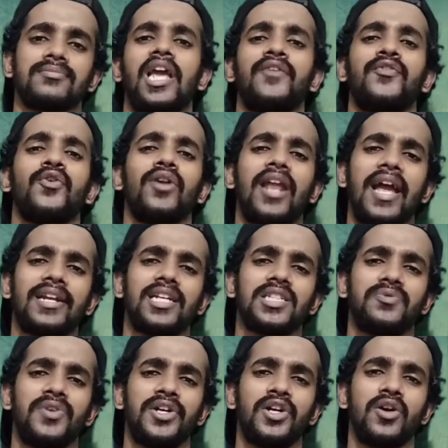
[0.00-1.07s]
If you like
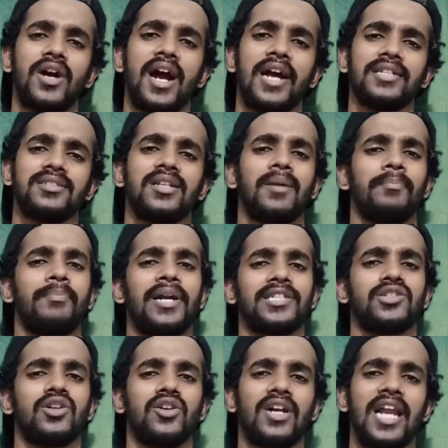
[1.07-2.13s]
this video guys,
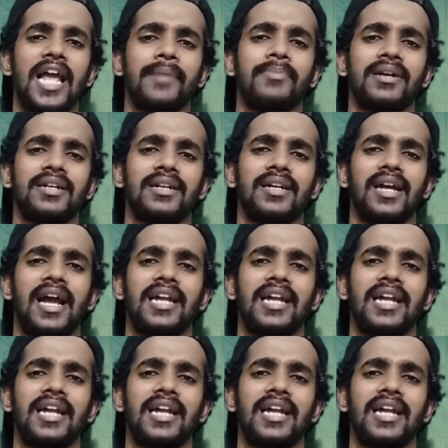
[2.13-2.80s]
press on the like button